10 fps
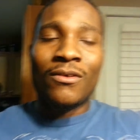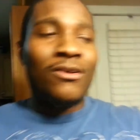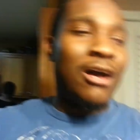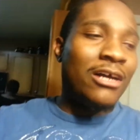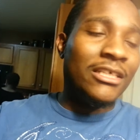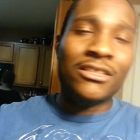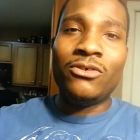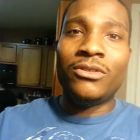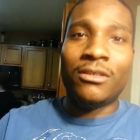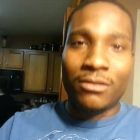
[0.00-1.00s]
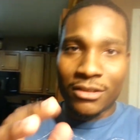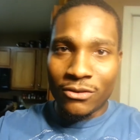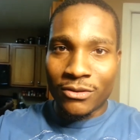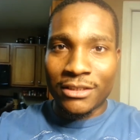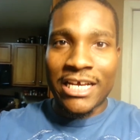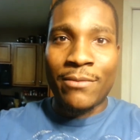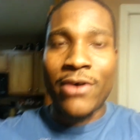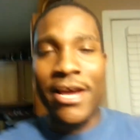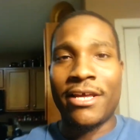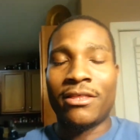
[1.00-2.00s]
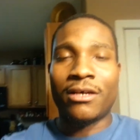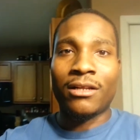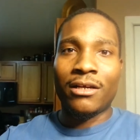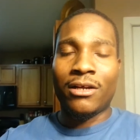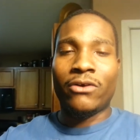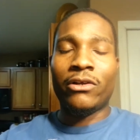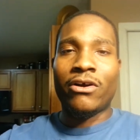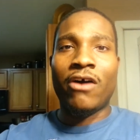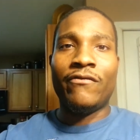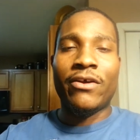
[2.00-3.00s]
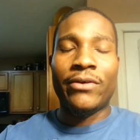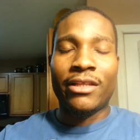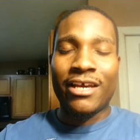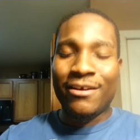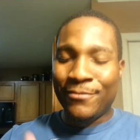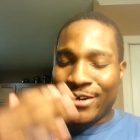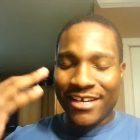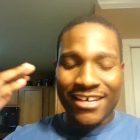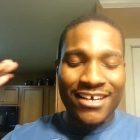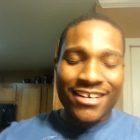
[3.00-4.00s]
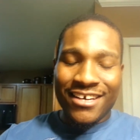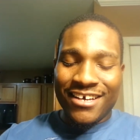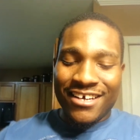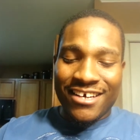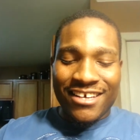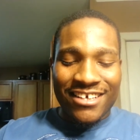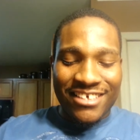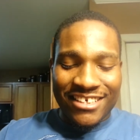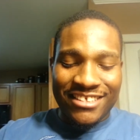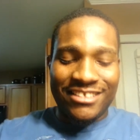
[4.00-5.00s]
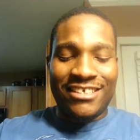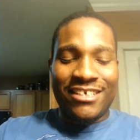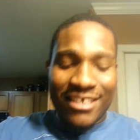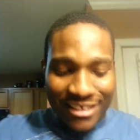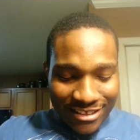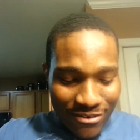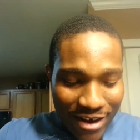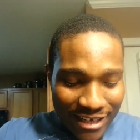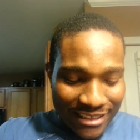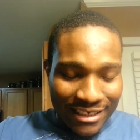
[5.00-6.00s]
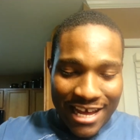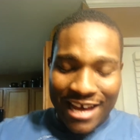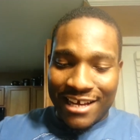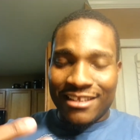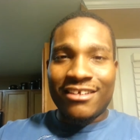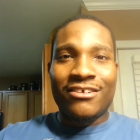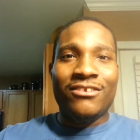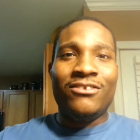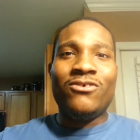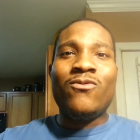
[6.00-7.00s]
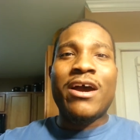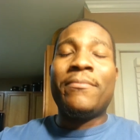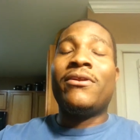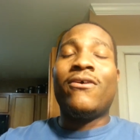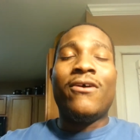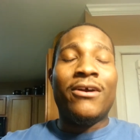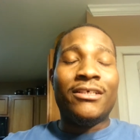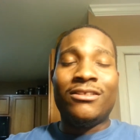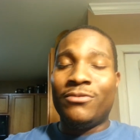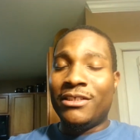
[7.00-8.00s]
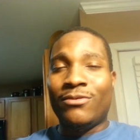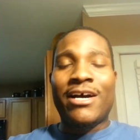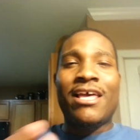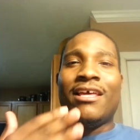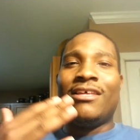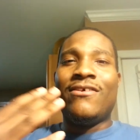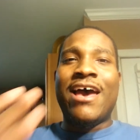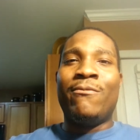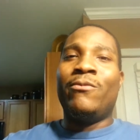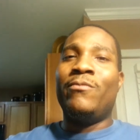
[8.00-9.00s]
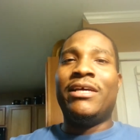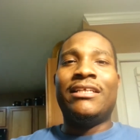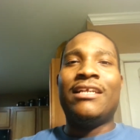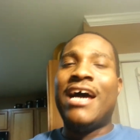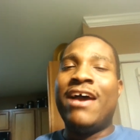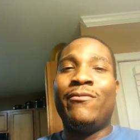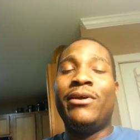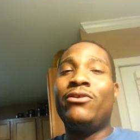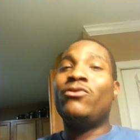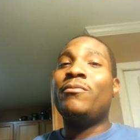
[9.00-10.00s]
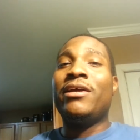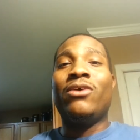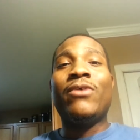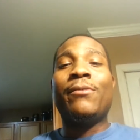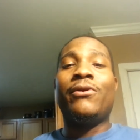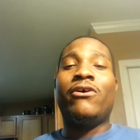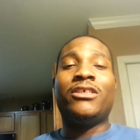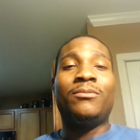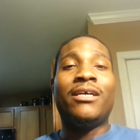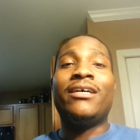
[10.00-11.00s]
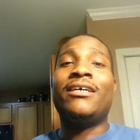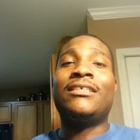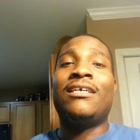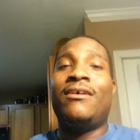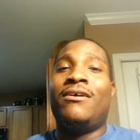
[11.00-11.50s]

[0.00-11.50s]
uh, excuse the excuse the table. I didn't get to clear off everything, but it's it's crazy. Now I get to do webinars. The reason why you haven't been I haven't been doing many webinars because